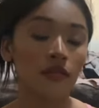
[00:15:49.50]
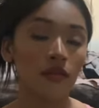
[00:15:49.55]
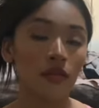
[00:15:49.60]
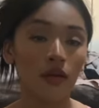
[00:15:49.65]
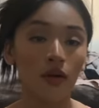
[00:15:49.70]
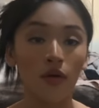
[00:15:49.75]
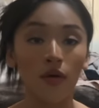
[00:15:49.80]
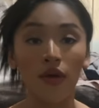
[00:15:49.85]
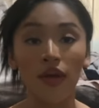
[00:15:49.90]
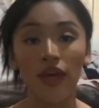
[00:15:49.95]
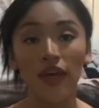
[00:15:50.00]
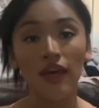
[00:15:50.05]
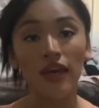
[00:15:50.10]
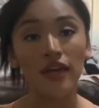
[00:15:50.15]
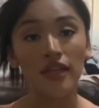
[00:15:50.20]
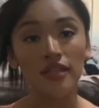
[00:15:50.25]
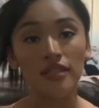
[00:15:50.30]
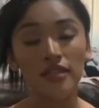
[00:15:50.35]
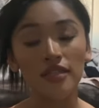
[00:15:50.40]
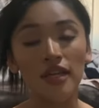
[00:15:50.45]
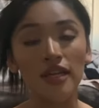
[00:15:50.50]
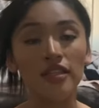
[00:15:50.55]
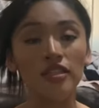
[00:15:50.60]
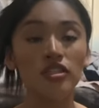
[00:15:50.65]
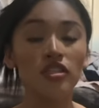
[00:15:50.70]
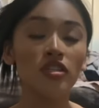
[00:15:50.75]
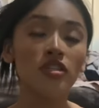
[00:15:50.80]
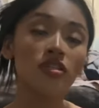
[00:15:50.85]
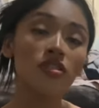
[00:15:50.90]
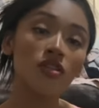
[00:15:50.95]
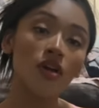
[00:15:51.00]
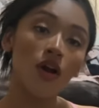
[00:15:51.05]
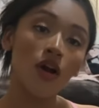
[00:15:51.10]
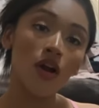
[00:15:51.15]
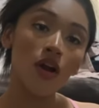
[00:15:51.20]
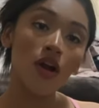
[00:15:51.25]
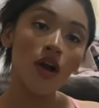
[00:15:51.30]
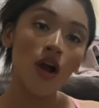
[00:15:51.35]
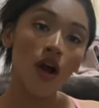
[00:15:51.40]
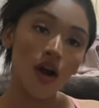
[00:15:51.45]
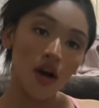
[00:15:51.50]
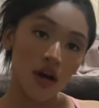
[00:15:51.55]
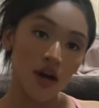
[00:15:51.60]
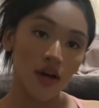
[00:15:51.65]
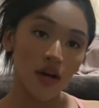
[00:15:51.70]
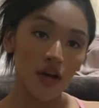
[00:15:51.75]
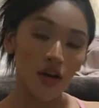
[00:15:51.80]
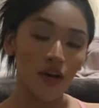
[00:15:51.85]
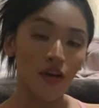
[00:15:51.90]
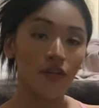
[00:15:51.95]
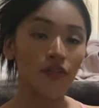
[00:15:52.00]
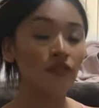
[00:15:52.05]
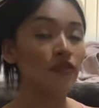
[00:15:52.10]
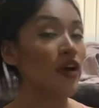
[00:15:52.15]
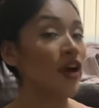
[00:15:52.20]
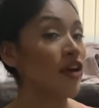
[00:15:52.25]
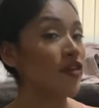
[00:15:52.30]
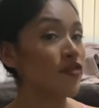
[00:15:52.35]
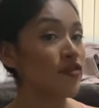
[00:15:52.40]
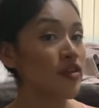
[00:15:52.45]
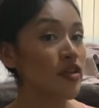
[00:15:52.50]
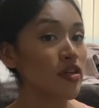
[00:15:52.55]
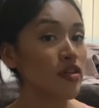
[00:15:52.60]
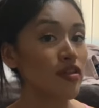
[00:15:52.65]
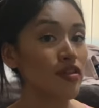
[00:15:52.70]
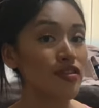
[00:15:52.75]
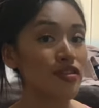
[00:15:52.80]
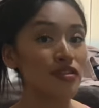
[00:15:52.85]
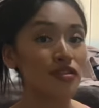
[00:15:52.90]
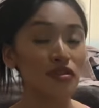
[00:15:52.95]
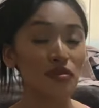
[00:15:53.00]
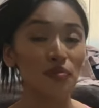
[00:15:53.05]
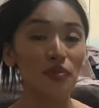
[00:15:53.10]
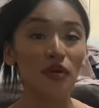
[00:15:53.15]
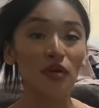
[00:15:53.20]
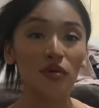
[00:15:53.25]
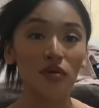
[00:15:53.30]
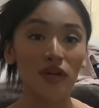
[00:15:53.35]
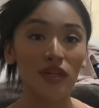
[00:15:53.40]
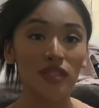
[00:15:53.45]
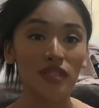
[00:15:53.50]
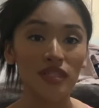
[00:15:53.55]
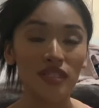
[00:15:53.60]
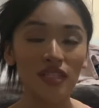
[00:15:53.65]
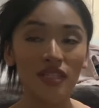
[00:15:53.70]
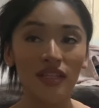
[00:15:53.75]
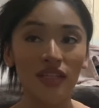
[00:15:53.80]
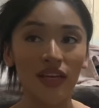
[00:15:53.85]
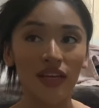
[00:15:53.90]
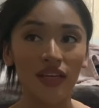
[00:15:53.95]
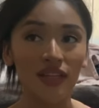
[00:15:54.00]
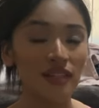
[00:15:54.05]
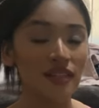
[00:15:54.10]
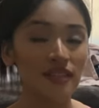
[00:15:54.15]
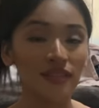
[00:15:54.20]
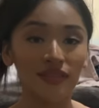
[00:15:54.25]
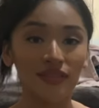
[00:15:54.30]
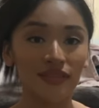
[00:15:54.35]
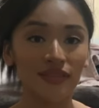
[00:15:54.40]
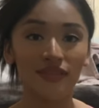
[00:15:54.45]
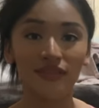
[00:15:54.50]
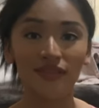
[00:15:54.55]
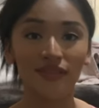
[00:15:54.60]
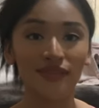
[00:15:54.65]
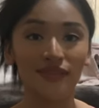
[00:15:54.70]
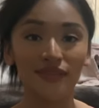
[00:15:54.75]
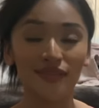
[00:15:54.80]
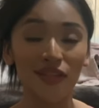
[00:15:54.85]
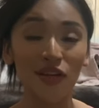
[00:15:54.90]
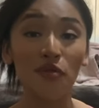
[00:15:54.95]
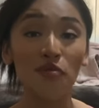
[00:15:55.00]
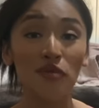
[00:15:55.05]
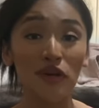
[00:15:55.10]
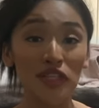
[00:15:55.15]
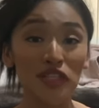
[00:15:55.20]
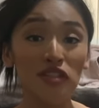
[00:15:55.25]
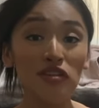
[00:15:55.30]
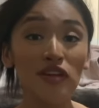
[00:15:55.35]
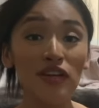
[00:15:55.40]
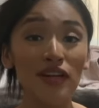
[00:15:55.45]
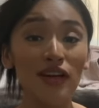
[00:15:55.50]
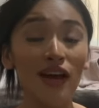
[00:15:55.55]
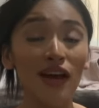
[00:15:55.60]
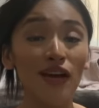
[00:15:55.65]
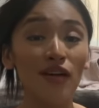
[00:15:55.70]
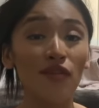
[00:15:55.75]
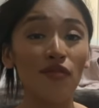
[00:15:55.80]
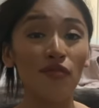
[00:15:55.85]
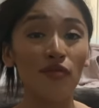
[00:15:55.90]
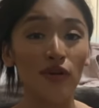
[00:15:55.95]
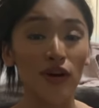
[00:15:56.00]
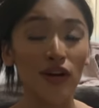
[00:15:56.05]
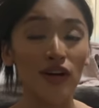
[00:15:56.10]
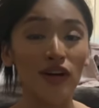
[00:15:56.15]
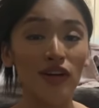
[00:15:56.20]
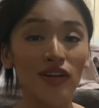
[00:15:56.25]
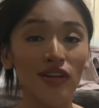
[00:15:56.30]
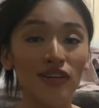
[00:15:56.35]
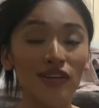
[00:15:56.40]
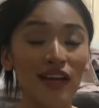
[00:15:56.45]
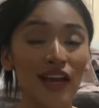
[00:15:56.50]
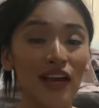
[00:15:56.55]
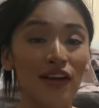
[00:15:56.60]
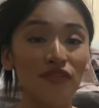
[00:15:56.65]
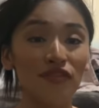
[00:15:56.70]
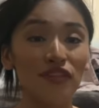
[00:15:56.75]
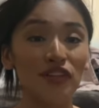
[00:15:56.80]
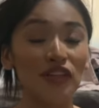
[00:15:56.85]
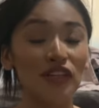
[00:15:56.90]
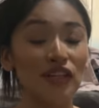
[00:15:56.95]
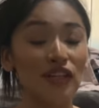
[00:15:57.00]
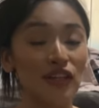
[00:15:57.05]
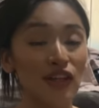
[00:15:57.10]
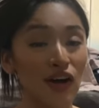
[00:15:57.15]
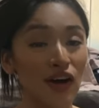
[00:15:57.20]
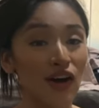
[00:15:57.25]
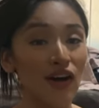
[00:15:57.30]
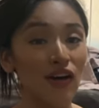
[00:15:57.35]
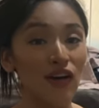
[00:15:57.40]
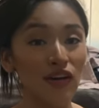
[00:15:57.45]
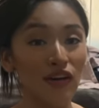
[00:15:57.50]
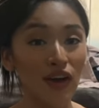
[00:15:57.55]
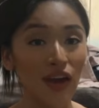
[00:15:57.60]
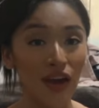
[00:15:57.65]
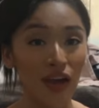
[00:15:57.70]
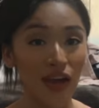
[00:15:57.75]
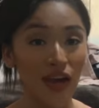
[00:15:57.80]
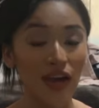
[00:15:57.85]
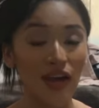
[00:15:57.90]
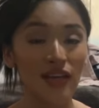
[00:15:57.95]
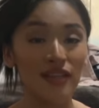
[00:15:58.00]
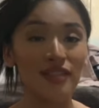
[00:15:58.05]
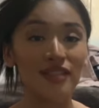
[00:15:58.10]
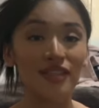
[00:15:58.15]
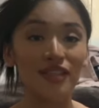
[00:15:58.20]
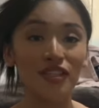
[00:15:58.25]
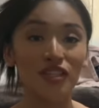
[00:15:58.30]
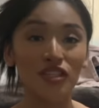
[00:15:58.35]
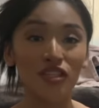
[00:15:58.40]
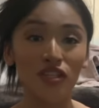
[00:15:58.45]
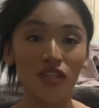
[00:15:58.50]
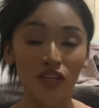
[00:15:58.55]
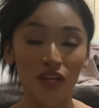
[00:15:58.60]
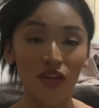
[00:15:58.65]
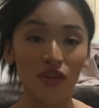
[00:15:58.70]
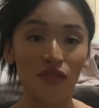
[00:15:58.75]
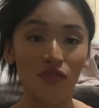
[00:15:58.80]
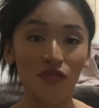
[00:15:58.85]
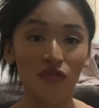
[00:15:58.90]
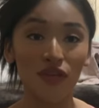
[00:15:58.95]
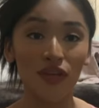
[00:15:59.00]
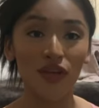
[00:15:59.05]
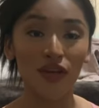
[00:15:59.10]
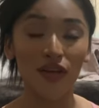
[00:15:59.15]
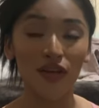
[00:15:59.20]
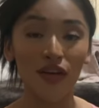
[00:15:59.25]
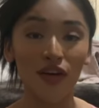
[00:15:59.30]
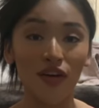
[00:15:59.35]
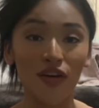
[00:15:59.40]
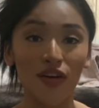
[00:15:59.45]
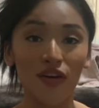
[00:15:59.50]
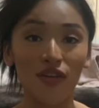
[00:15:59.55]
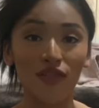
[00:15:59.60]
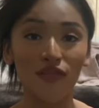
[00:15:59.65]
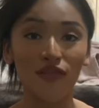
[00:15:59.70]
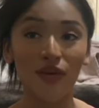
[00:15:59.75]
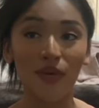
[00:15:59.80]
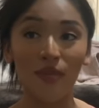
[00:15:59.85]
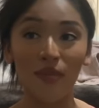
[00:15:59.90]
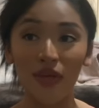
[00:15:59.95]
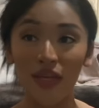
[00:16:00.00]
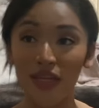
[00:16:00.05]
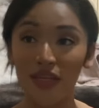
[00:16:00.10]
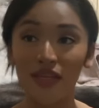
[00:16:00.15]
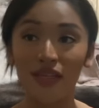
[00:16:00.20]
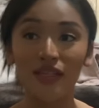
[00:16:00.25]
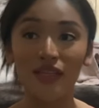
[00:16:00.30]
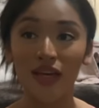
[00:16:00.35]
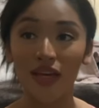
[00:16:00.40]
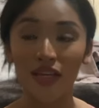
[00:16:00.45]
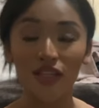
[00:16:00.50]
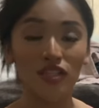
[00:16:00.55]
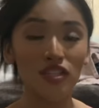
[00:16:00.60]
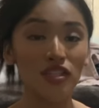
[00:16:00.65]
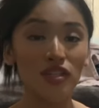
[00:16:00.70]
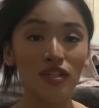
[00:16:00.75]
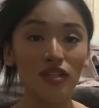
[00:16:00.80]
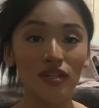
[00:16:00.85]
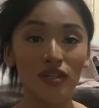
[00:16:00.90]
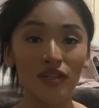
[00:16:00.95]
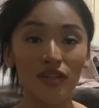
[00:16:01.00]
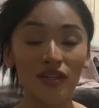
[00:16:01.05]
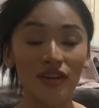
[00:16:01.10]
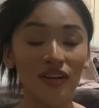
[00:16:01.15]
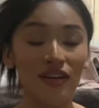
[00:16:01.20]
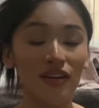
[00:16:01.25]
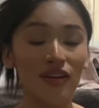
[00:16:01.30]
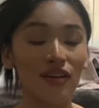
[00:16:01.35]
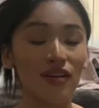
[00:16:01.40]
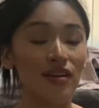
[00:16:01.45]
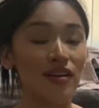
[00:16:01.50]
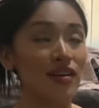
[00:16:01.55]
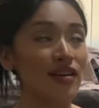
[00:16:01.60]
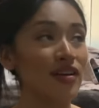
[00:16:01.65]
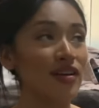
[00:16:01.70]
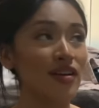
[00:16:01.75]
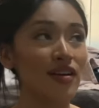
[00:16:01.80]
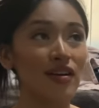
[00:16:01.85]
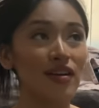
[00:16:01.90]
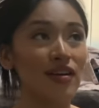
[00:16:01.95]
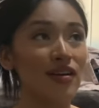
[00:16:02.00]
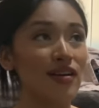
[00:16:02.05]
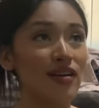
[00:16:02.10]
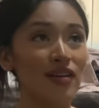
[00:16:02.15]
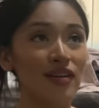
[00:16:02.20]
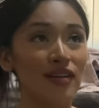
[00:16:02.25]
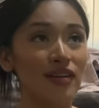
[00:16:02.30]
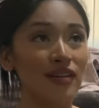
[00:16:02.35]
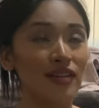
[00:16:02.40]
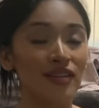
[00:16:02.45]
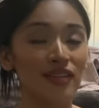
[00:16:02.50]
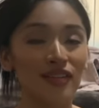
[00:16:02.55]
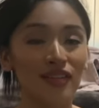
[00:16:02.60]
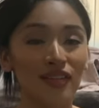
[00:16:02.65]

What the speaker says: Okay, extensions are off. I feel super crusty. Like, once you get out of work after a long ass shift of being a dancer, girl,